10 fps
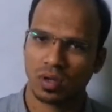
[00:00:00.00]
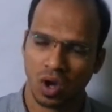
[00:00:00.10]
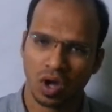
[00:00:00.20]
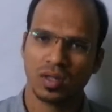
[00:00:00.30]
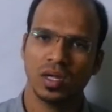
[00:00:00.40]

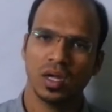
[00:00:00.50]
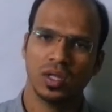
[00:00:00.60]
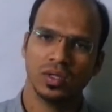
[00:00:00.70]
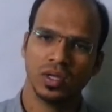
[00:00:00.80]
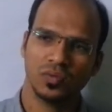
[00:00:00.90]
or
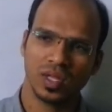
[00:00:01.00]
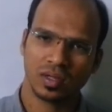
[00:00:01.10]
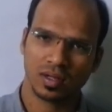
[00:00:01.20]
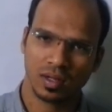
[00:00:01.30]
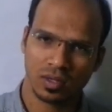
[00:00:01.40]
it
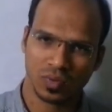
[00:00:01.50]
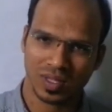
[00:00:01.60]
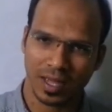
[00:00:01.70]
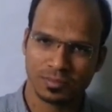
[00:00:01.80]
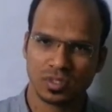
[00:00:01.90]
will
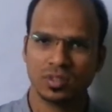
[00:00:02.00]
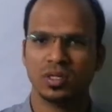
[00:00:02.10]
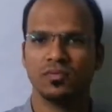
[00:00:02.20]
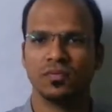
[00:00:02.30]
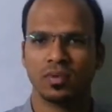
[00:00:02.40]
capture the